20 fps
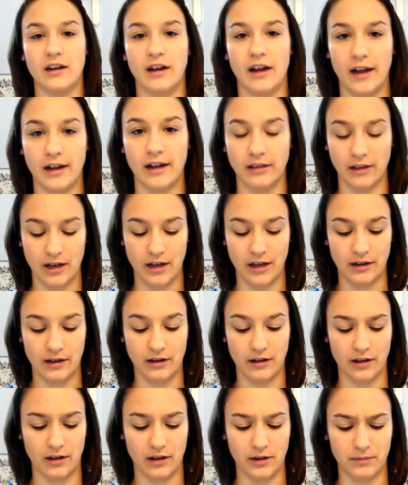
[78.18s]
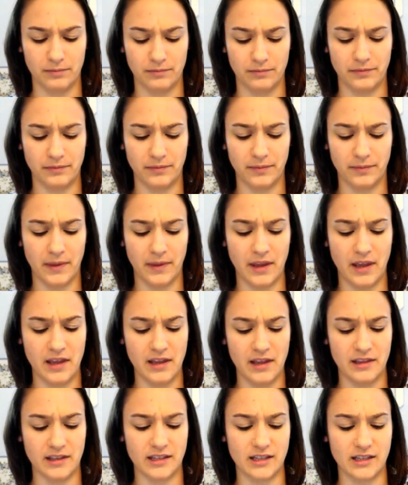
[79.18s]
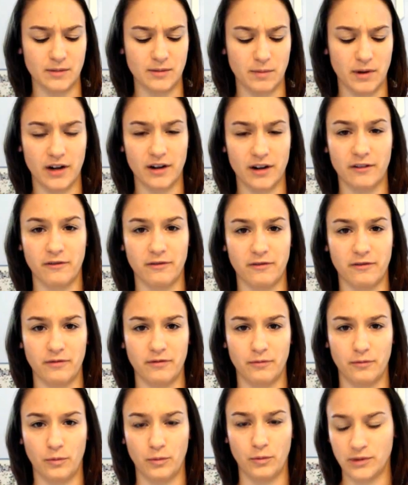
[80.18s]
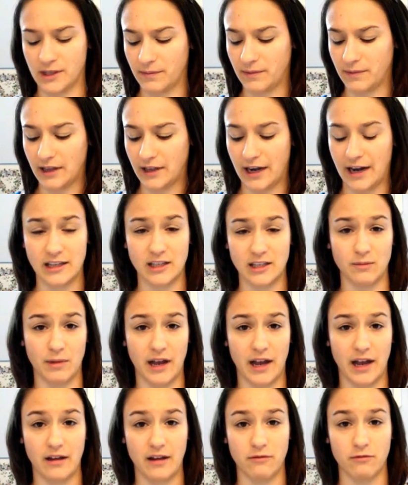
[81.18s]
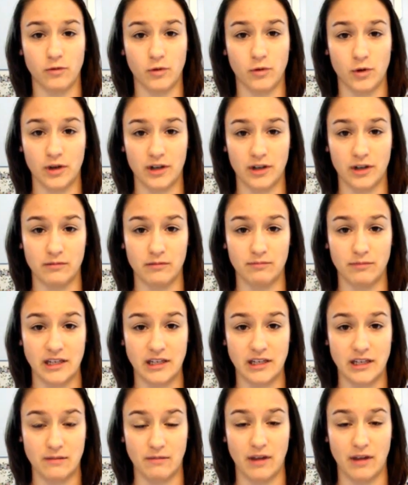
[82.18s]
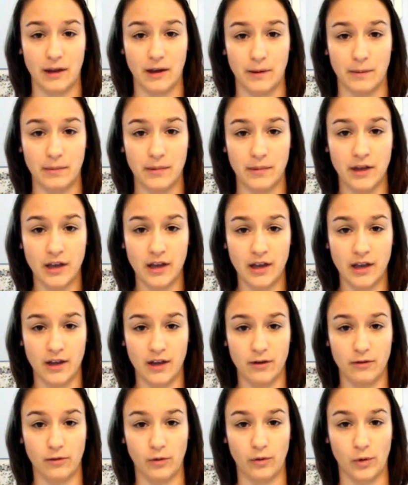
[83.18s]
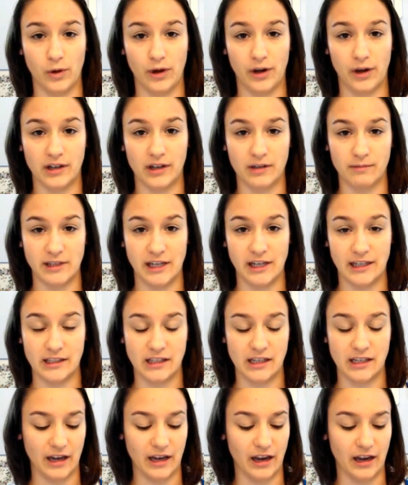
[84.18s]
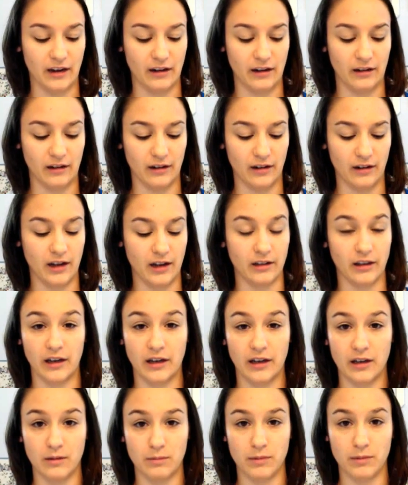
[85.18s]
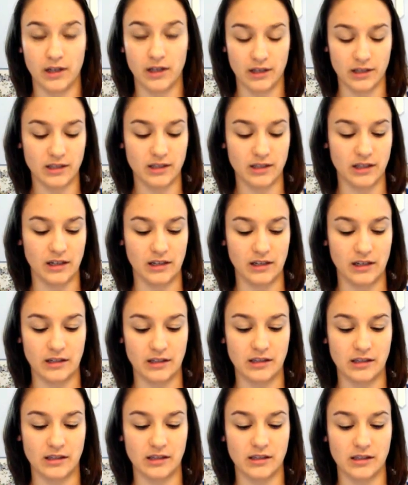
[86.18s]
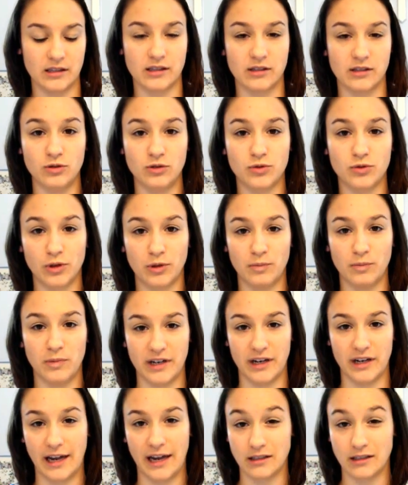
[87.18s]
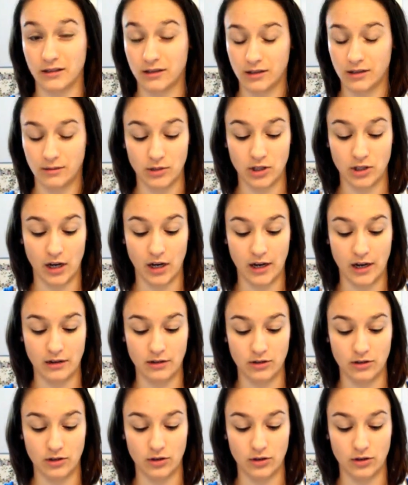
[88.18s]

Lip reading: Nylon. This is part of something that I had to buy for my team makeup for dancing, and I like it because it is neutral, but it adds some shine.